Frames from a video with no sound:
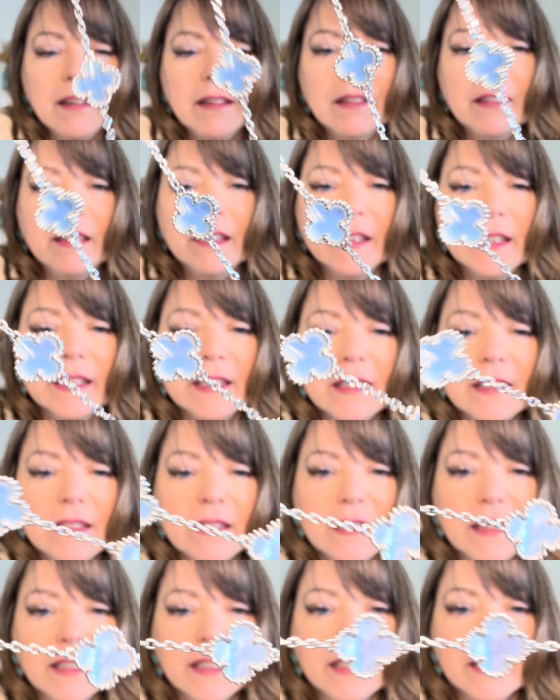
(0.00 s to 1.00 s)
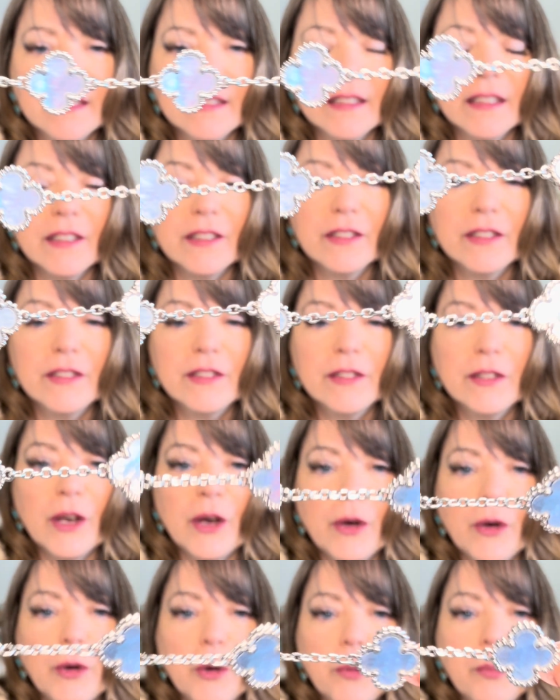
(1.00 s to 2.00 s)
This is
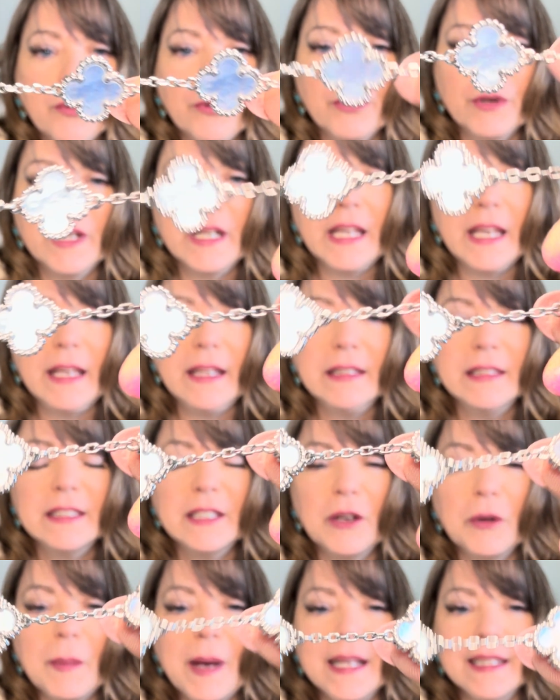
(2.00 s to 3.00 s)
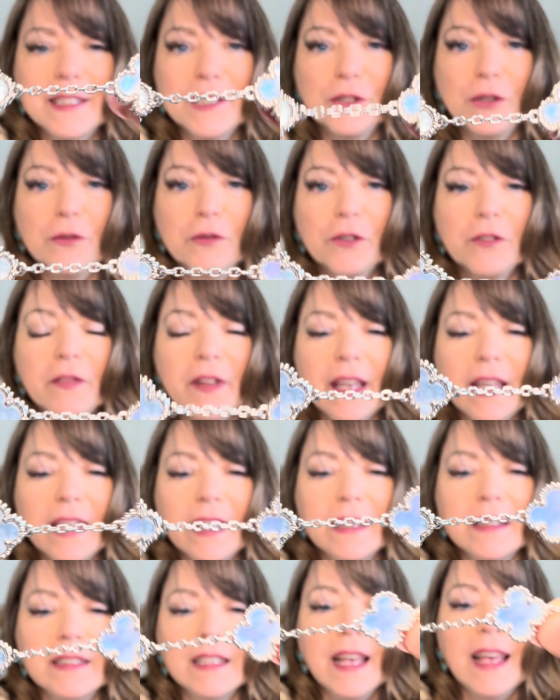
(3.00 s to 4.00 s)
so pretty. So my silver
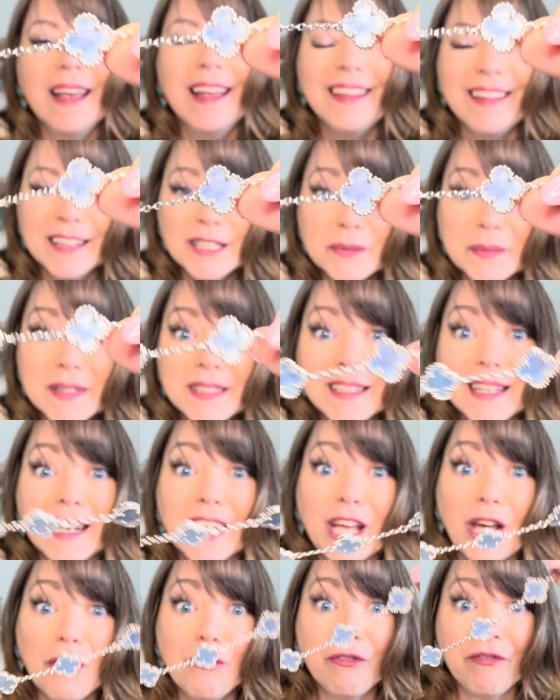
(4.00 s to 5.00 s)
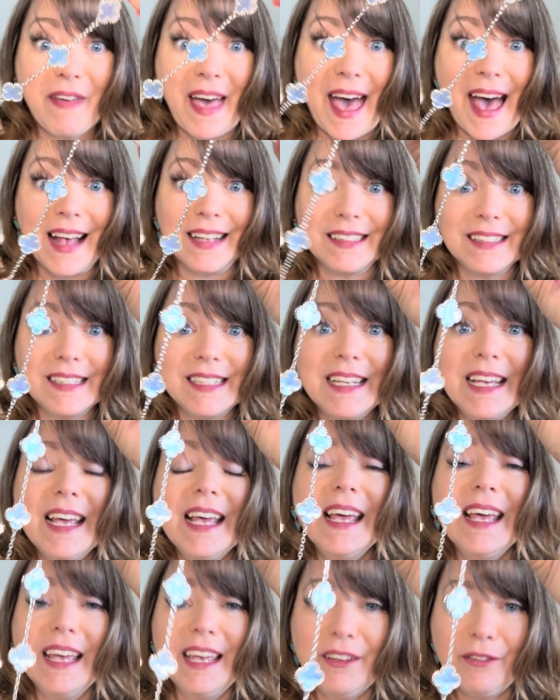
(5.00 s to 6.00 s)
fans, this one's going to go fast.
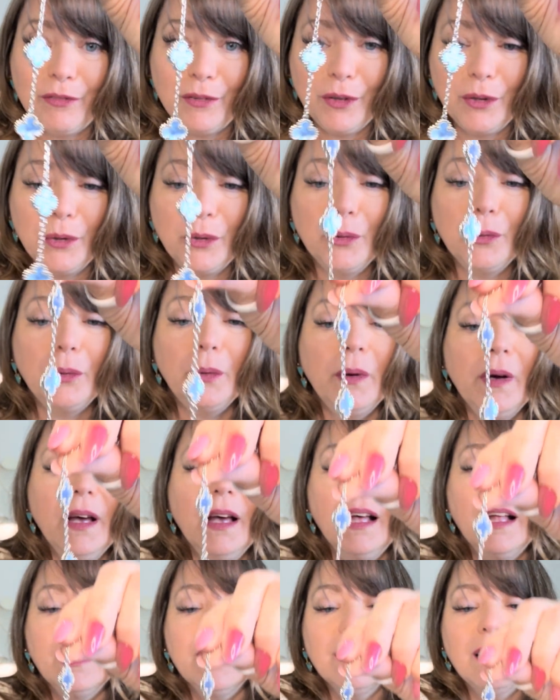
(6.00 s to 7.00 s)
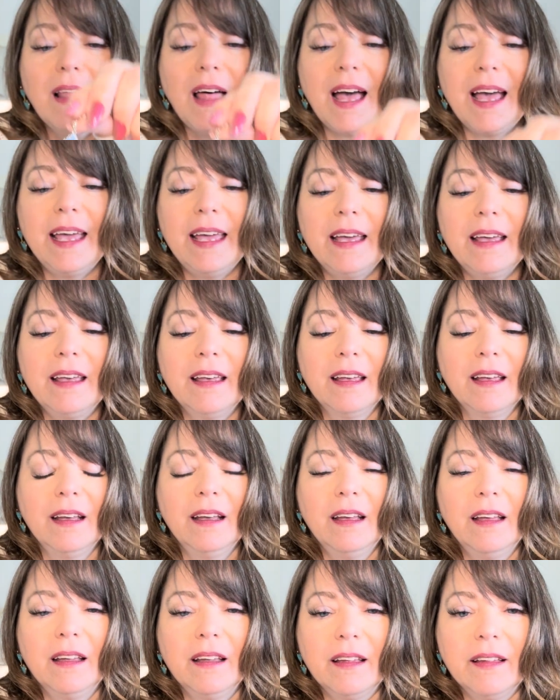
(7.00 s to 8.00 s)
If you like
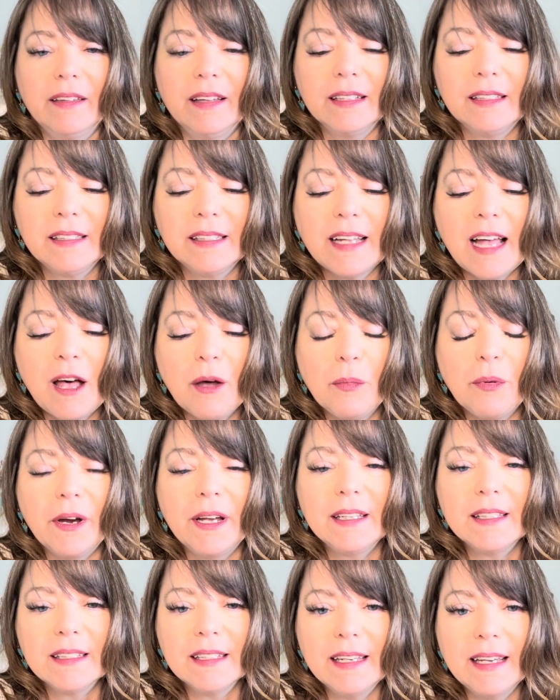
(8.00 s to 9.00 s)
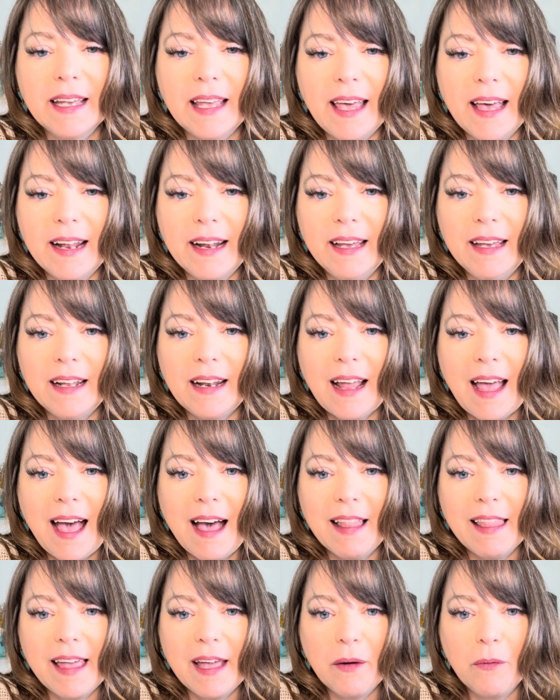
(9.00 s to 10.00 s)
this style bracelet, get it.
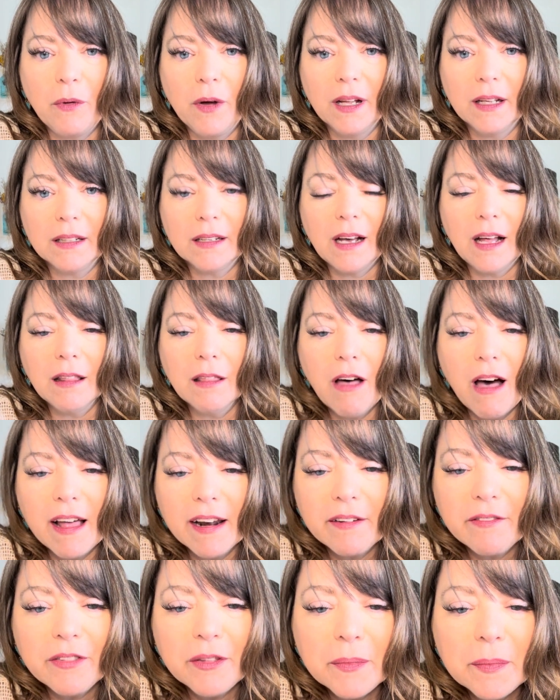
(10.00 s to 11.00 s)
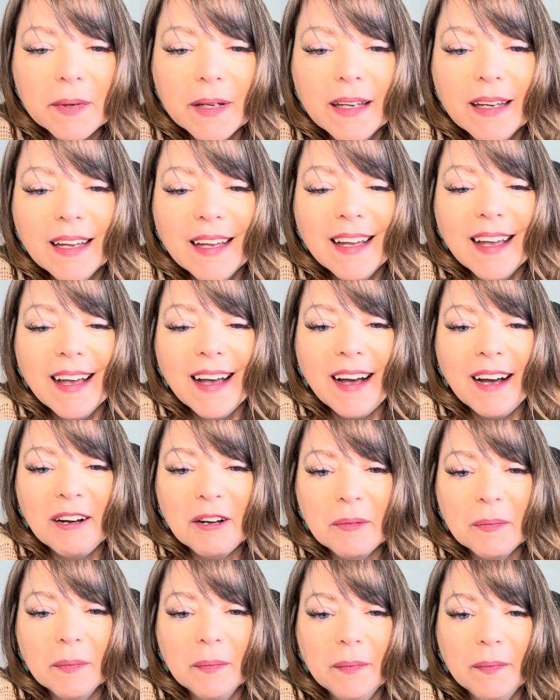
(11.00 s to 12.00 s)
I want a lot of them.
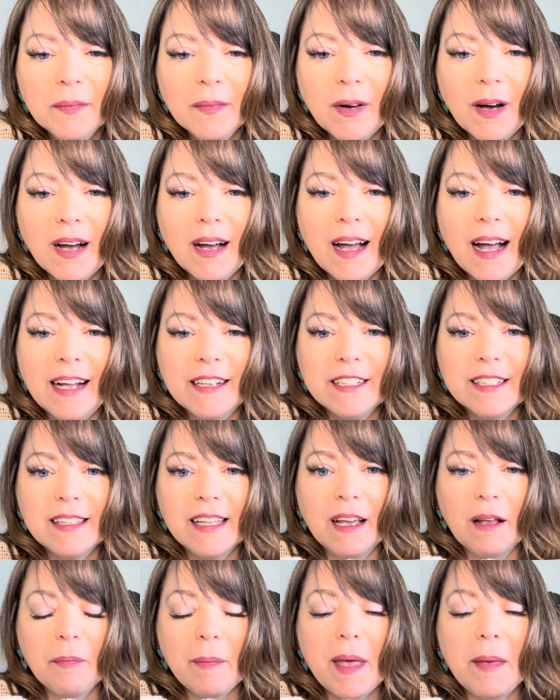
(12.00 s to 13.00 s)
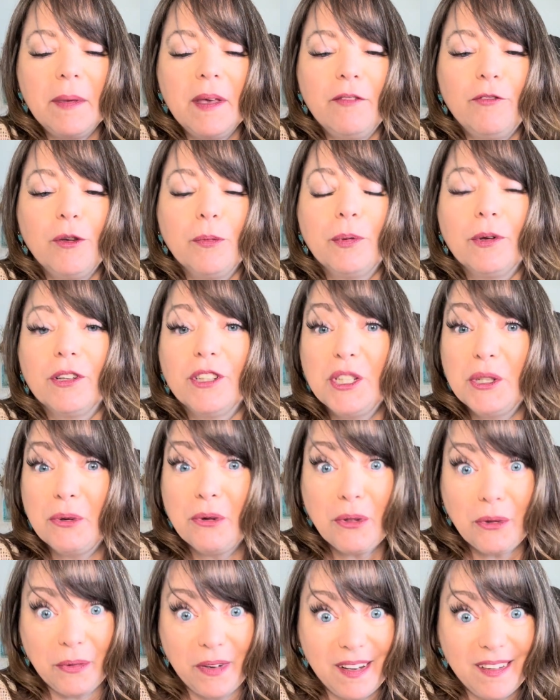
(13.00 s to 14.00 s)
I just think maybe if you put 2 or
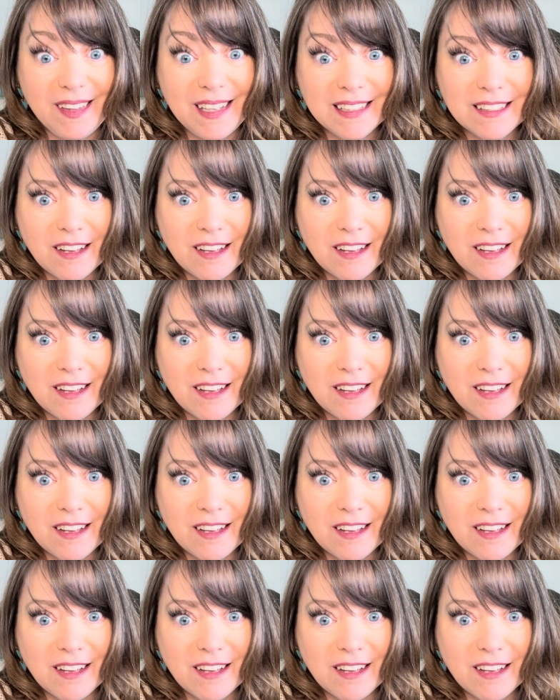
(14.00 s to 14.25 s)
3 of these